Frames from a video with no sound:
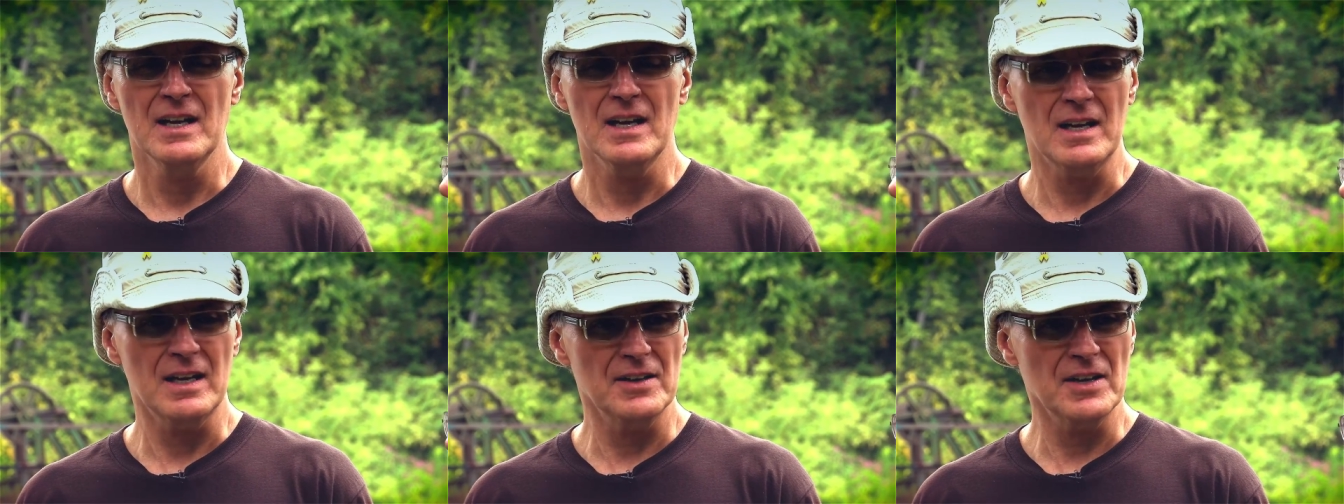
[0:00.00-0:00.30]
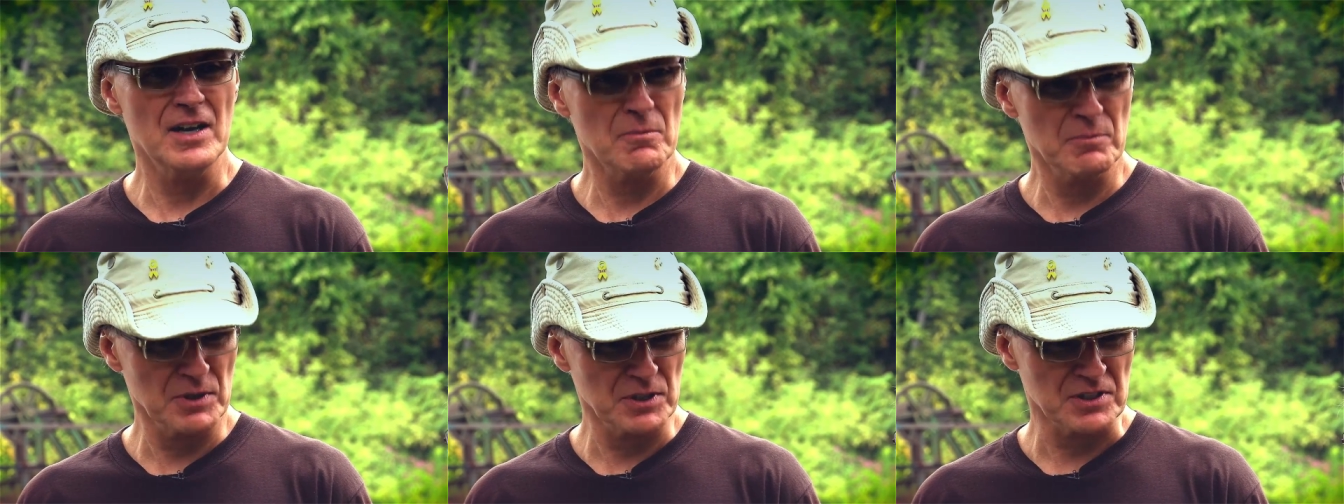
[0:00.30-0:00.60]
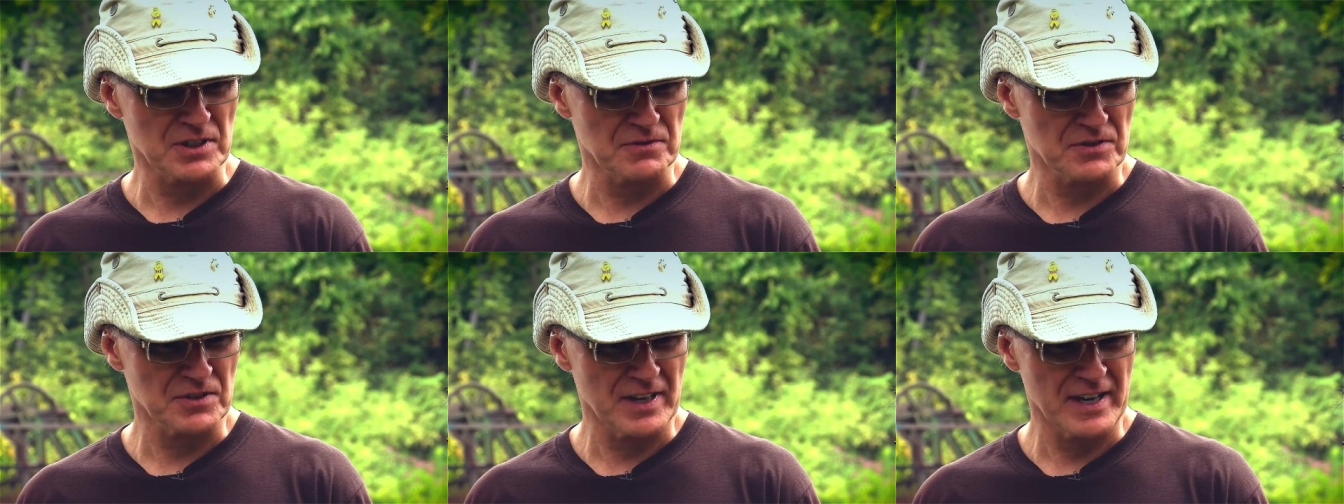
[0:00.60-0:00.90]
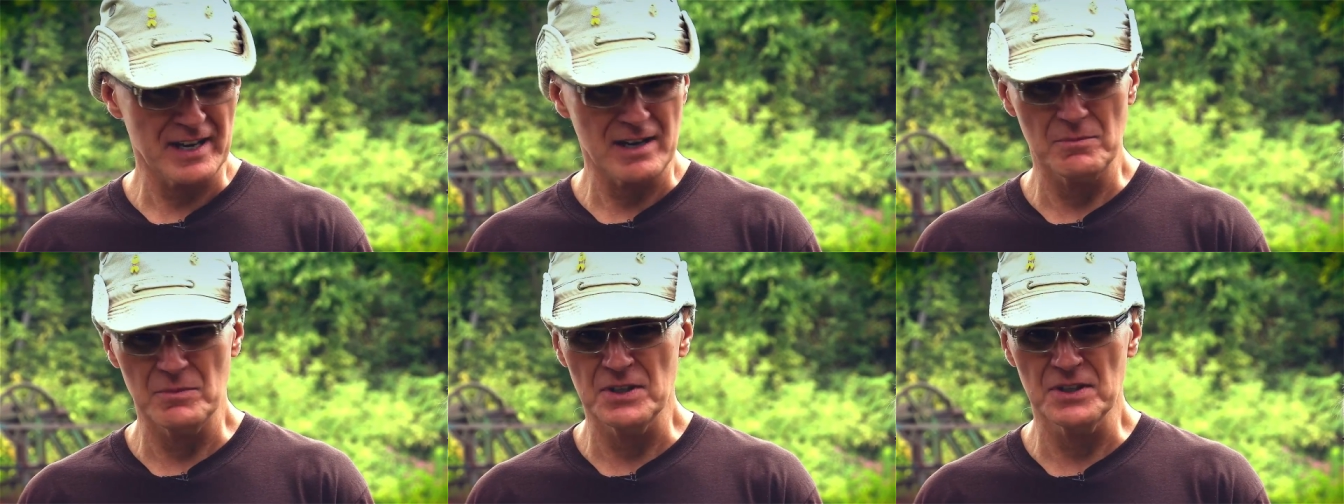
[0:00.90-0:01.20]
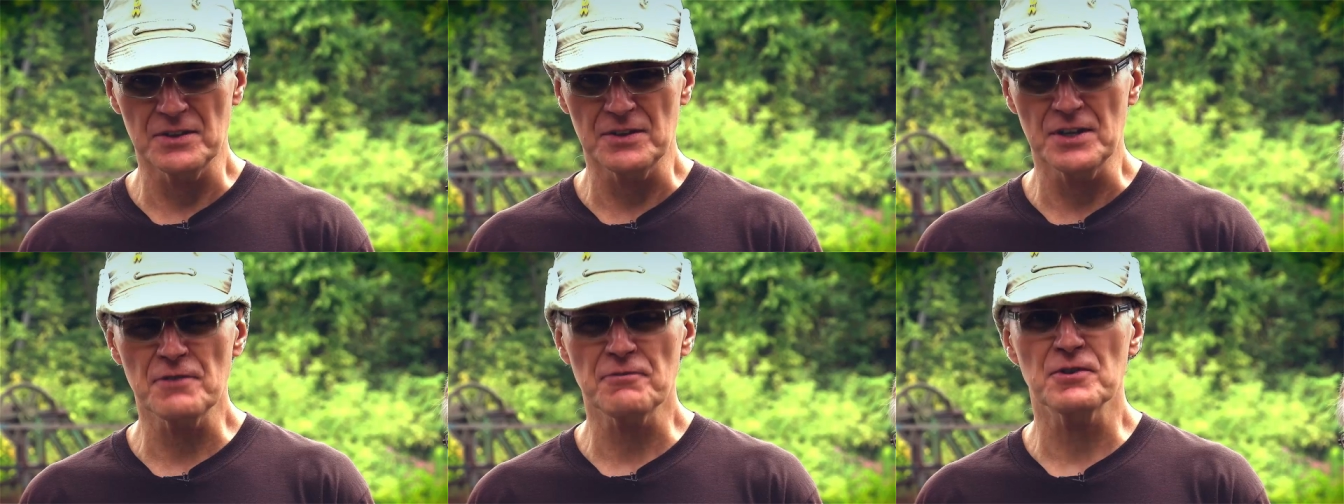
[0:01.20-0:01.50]
numbers of
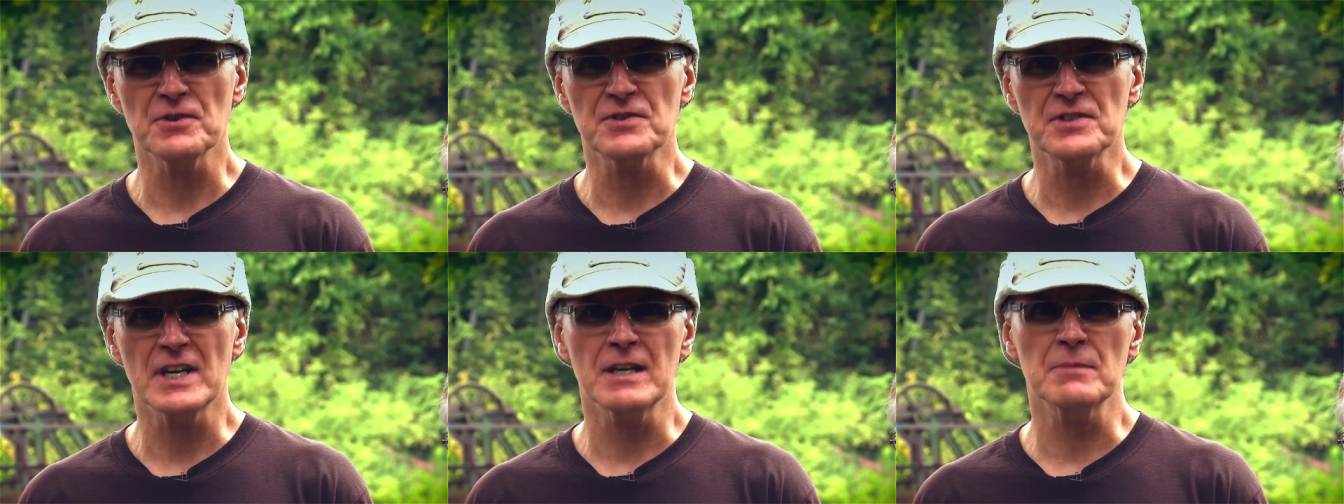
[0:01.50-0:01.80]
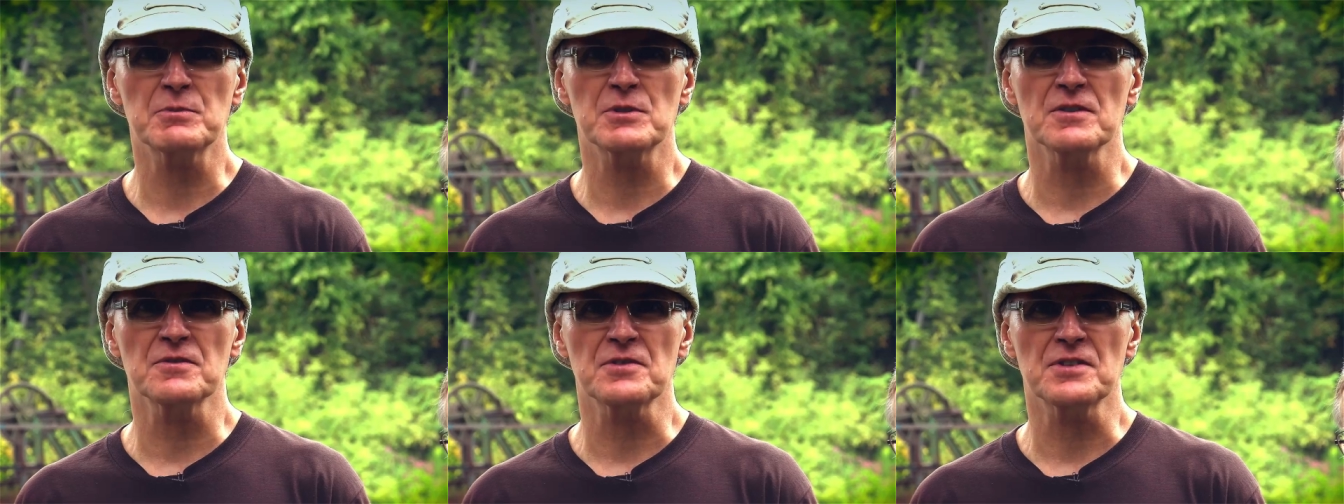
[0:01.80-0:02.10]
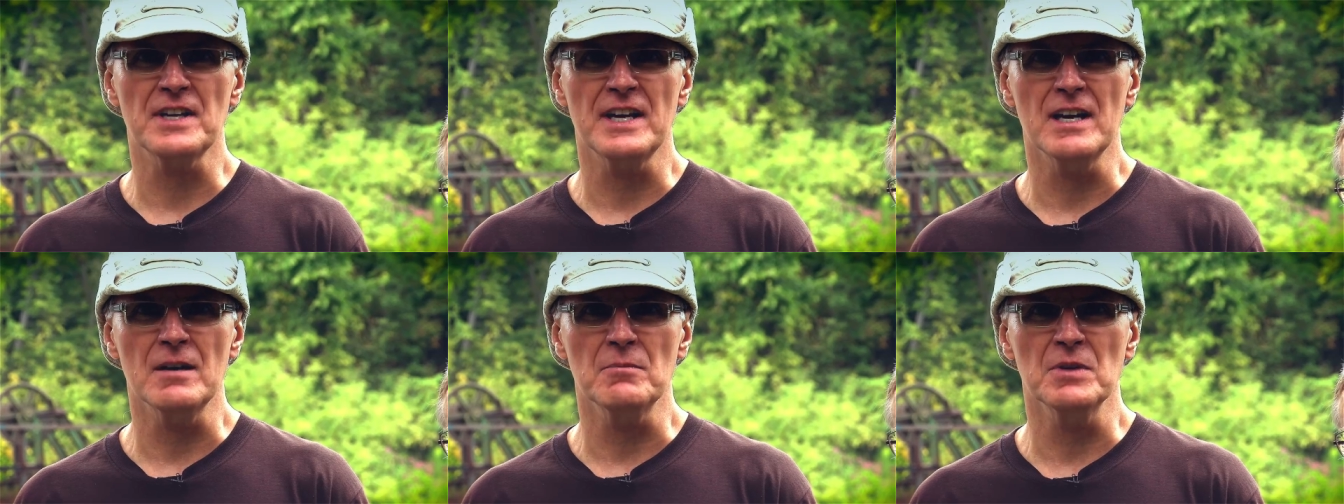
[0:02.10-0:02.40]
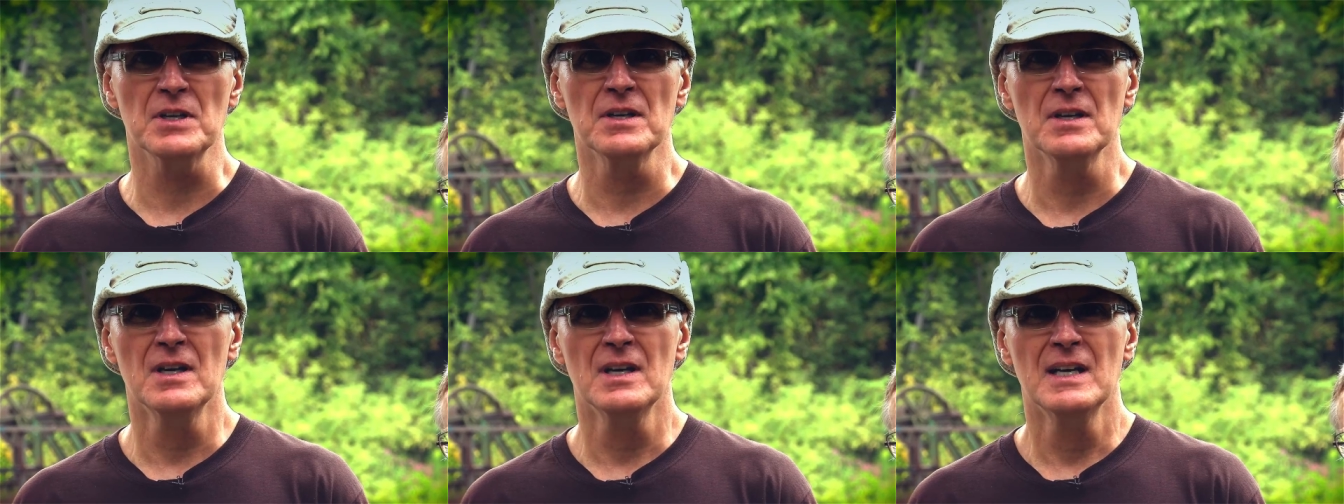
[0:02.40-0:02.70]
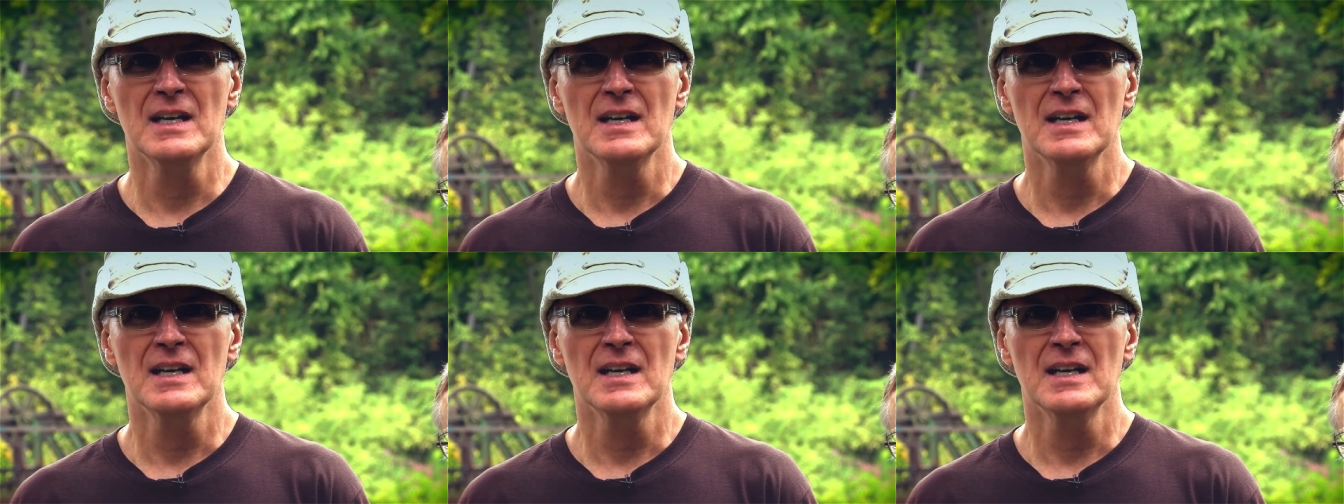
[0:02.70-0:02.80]
salmon, different types of salmon,